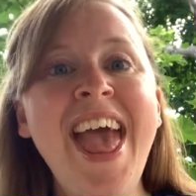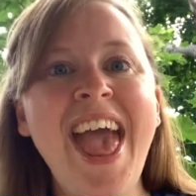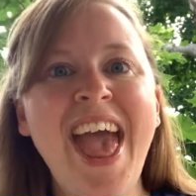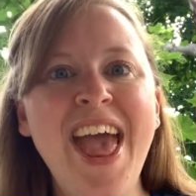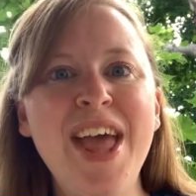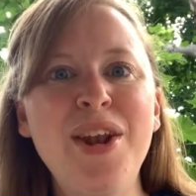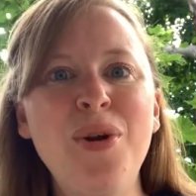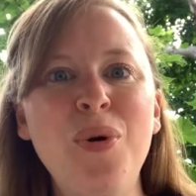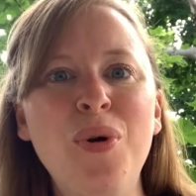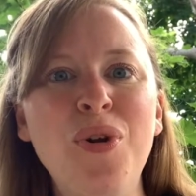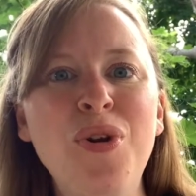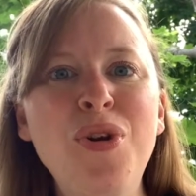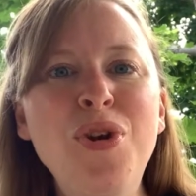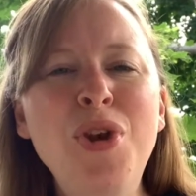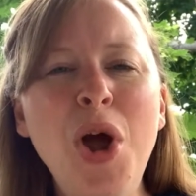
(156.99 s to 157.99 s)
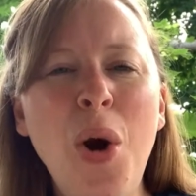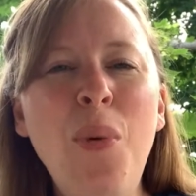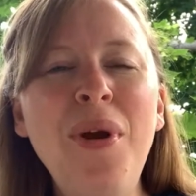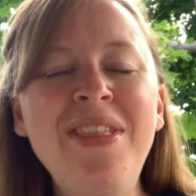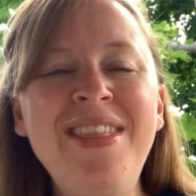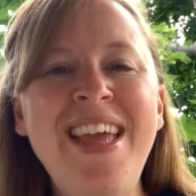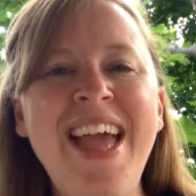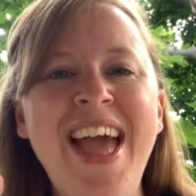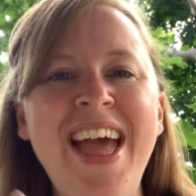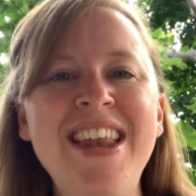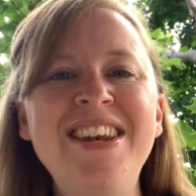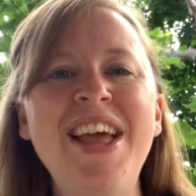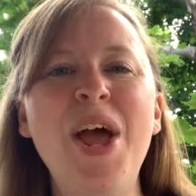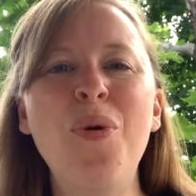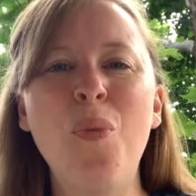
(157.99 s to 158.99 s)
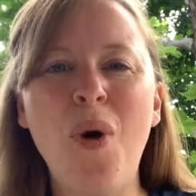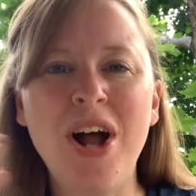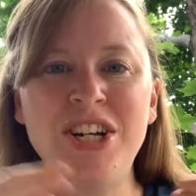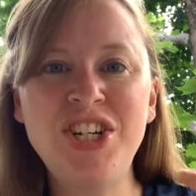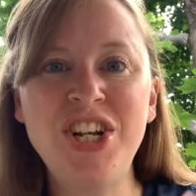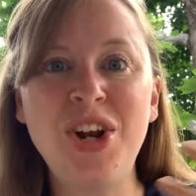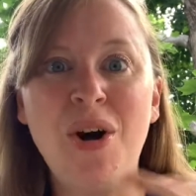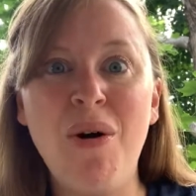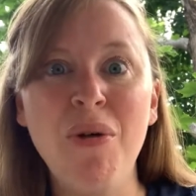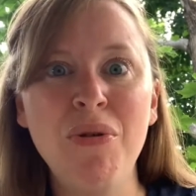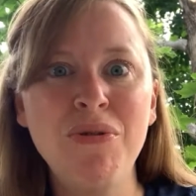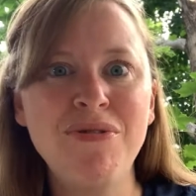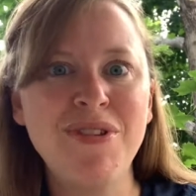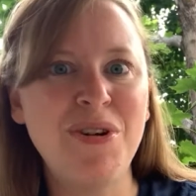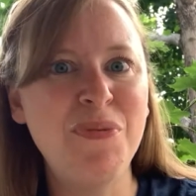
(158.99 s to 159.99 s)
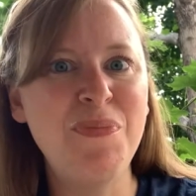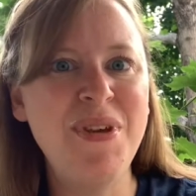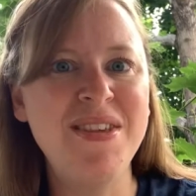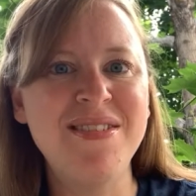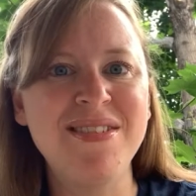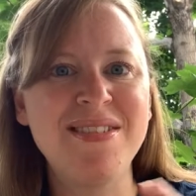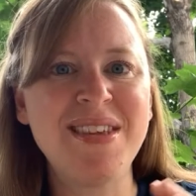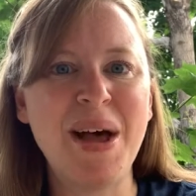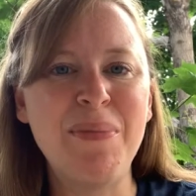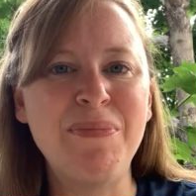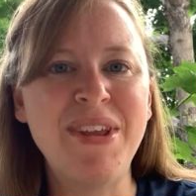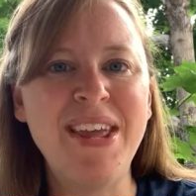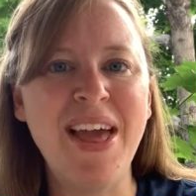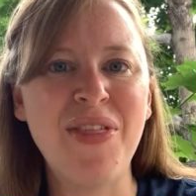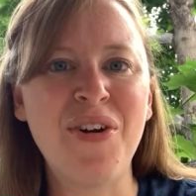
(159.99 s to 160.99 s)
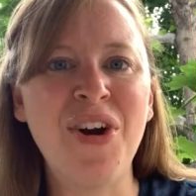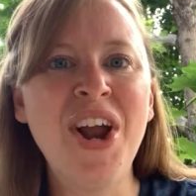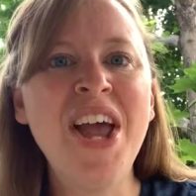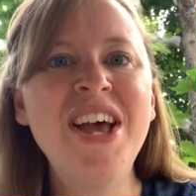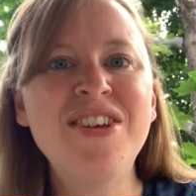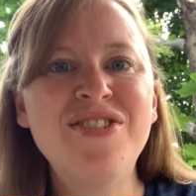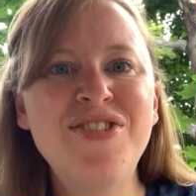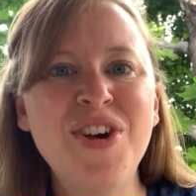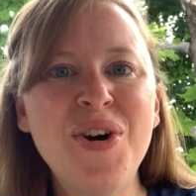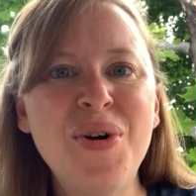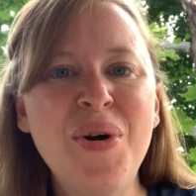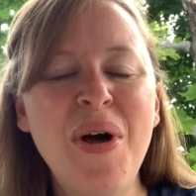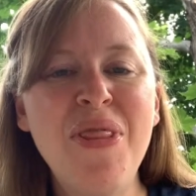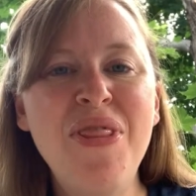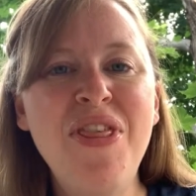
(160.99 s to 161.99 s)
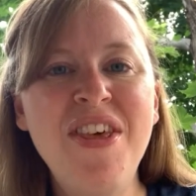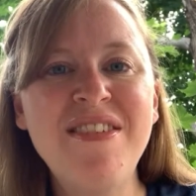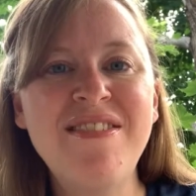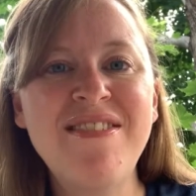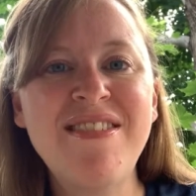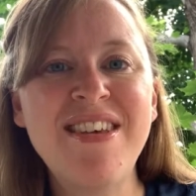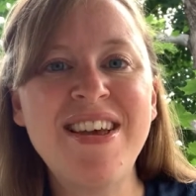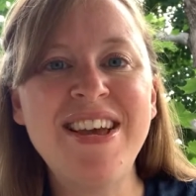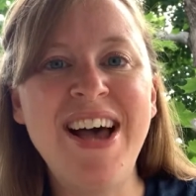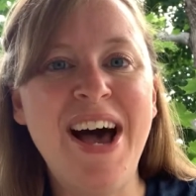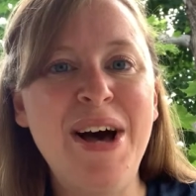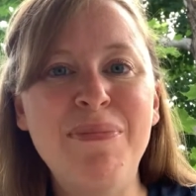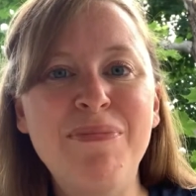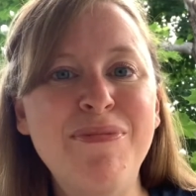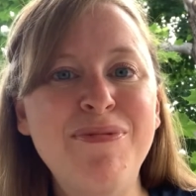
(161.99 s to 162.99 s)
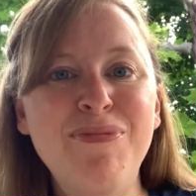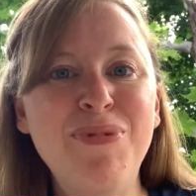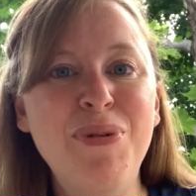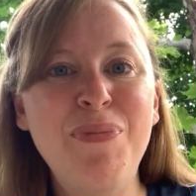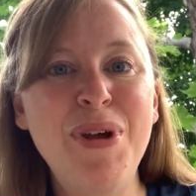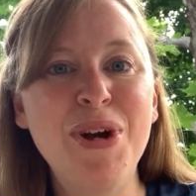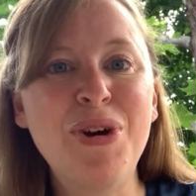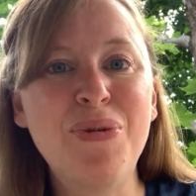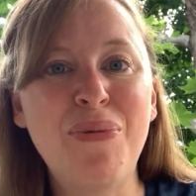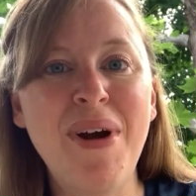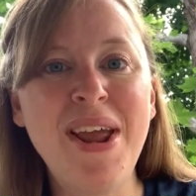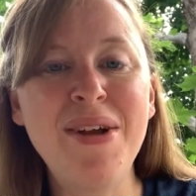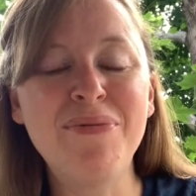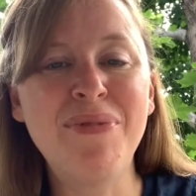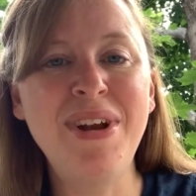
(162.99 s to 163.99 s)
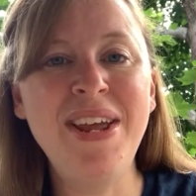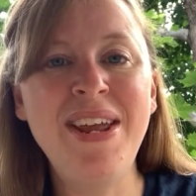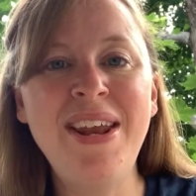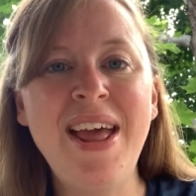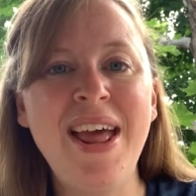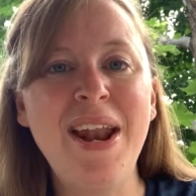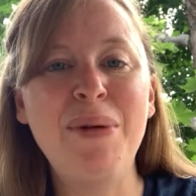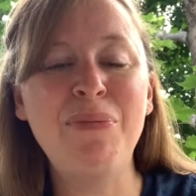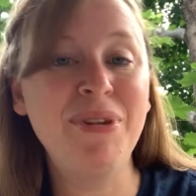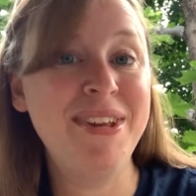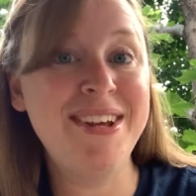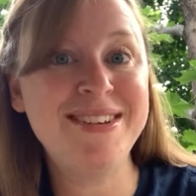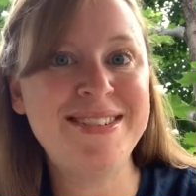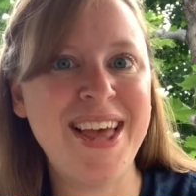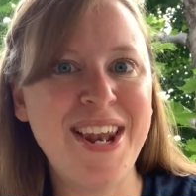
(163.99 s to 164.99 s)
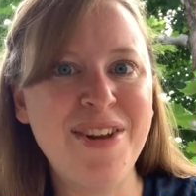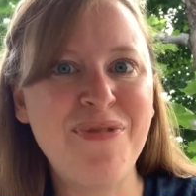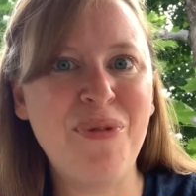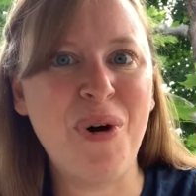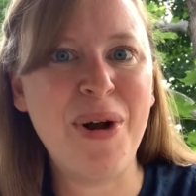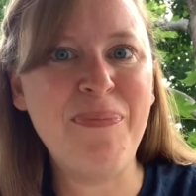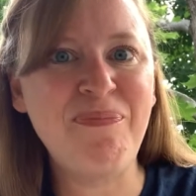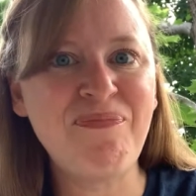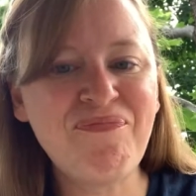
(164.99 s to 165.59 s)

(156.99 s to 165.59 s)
and knowing the end and watching all those little pieces come together. So this um, will be a great read and I'm really excited for it.